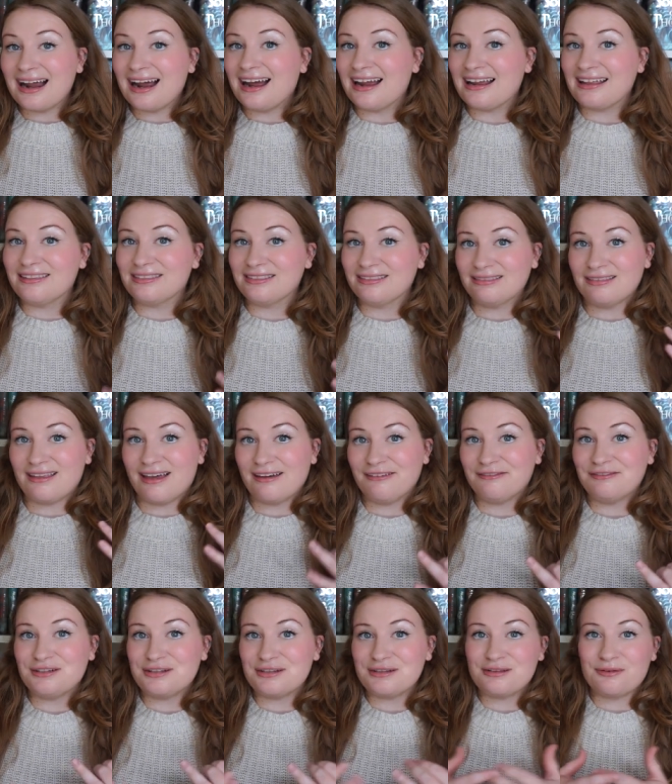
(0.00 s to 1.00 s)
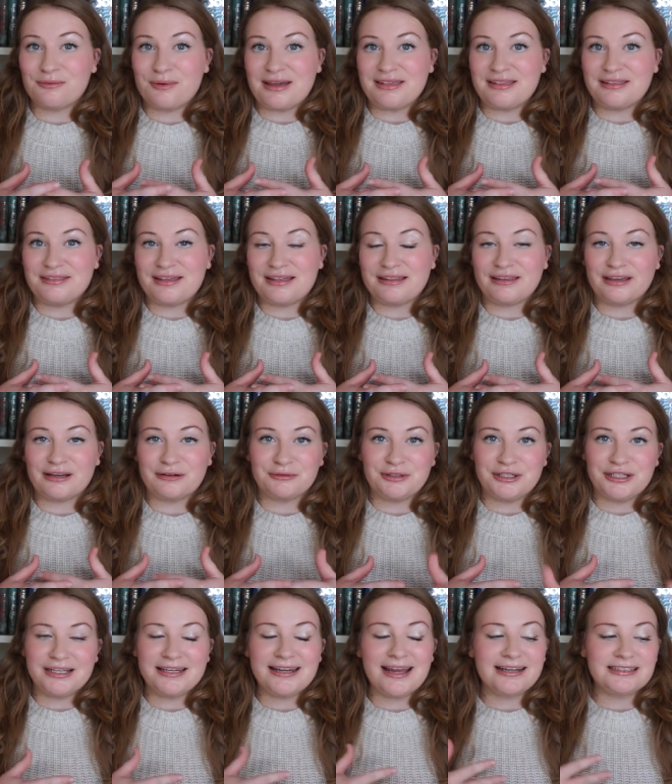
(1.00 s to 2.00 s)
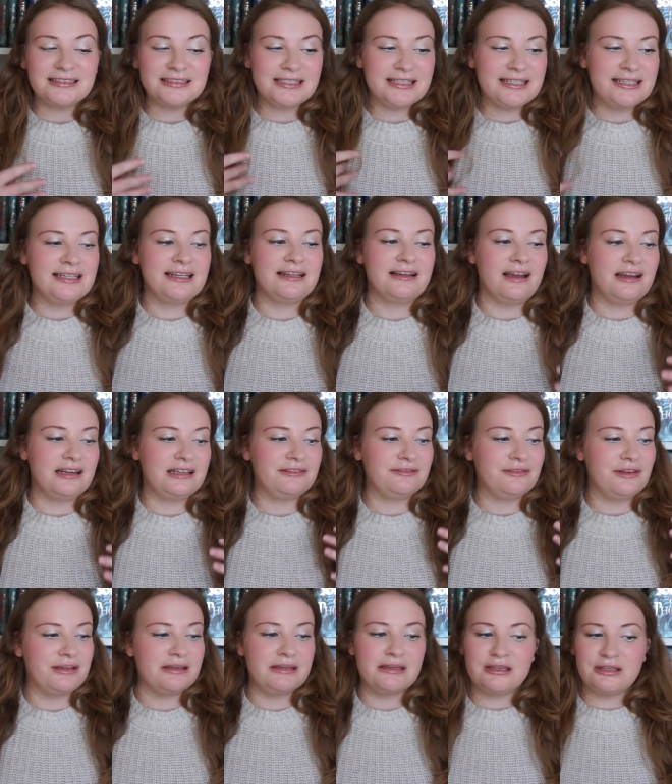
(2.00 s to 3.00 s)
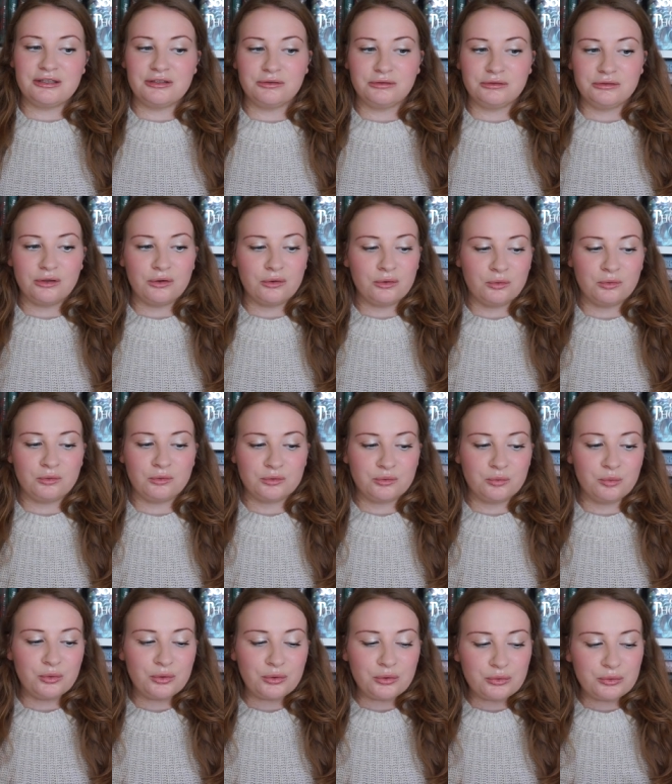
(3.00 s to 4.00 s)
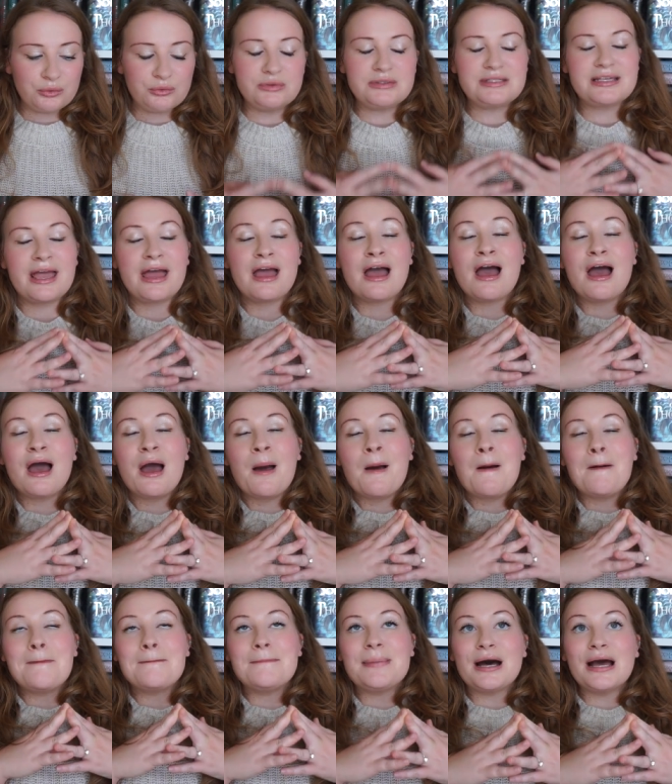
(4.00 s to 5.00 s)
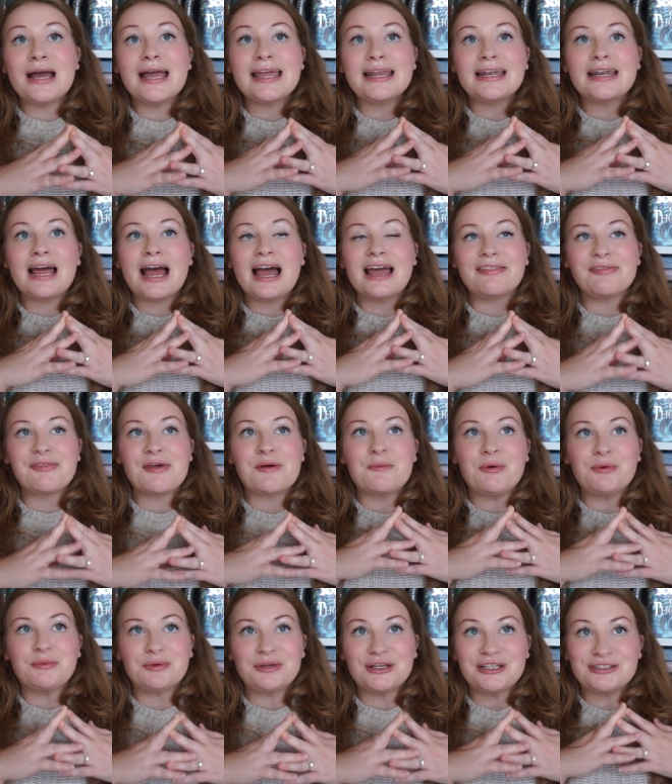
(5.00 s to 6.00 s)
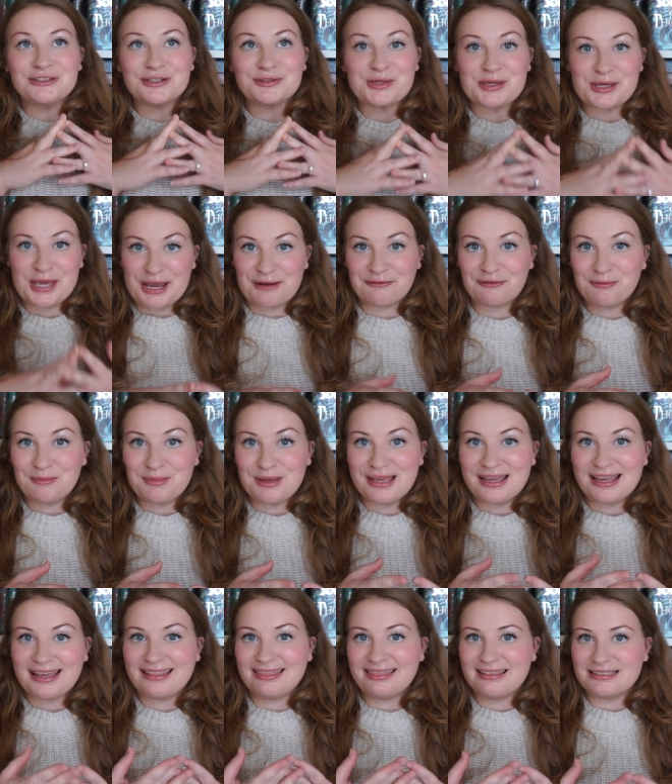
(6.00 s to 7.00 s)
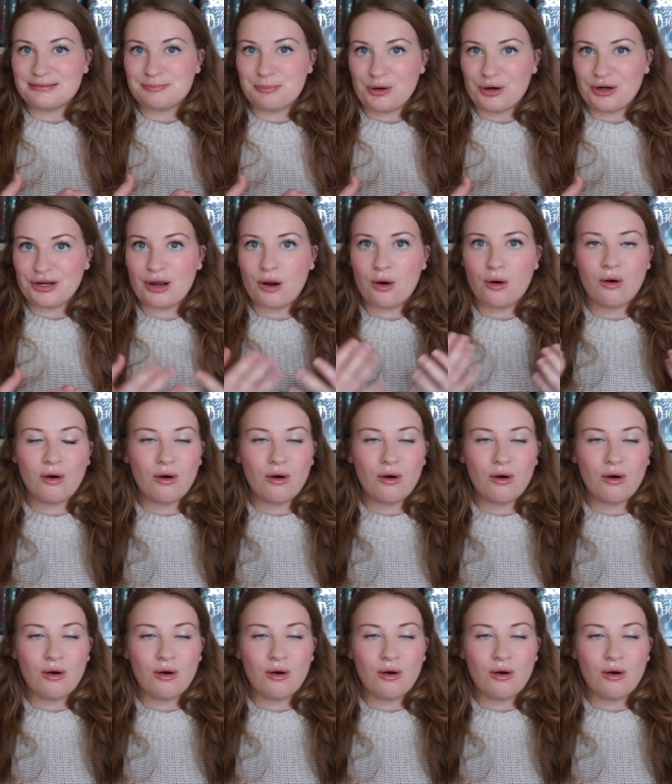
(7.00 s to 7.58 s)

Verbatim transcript: I loved the way that they like reconnected and kind of like healed old wounds, but I think what really took the cake for me in this book